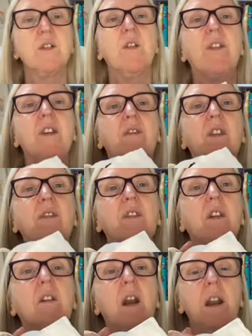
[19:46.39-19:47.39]
think that
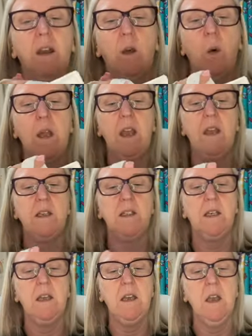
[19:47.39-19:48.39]
they'll click quite
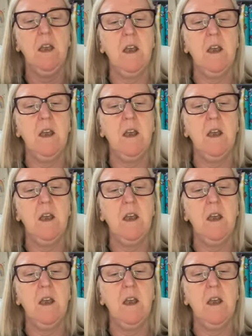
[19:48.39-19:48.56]
easily.